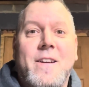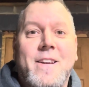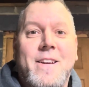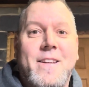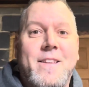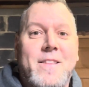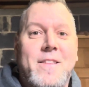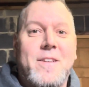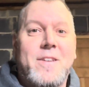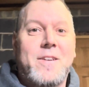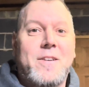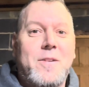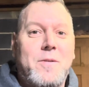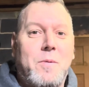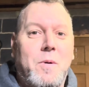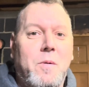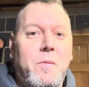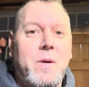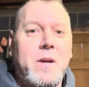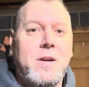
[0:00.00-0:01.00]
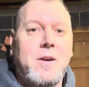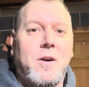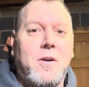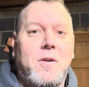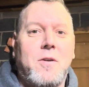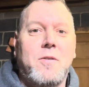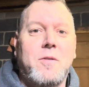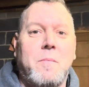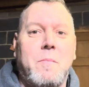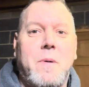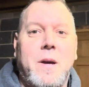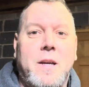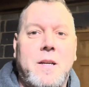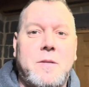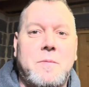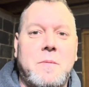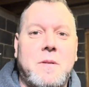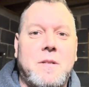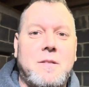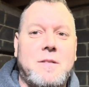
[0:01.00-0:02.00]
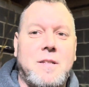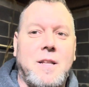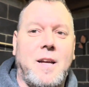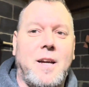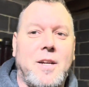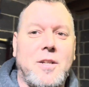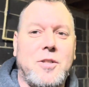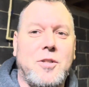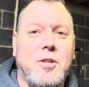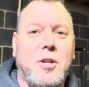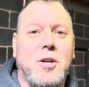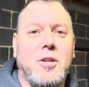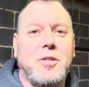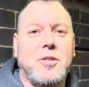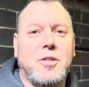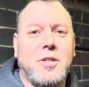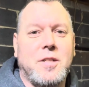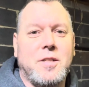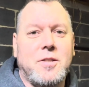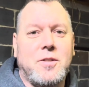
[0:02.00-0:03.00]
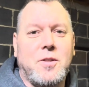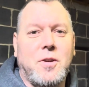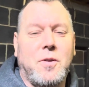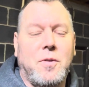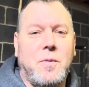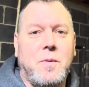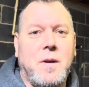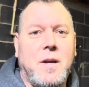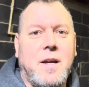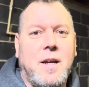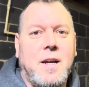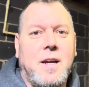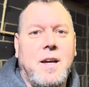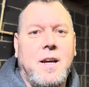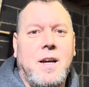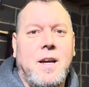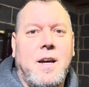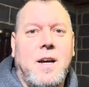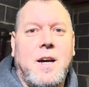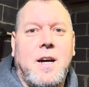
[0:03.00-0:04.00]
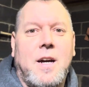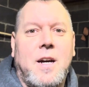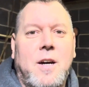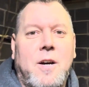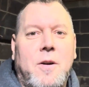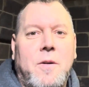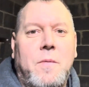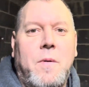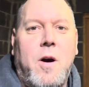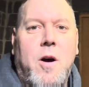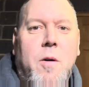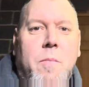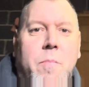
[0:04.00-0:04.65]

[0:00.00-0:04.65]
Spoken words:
in the what we call the basement slash dungeon. So our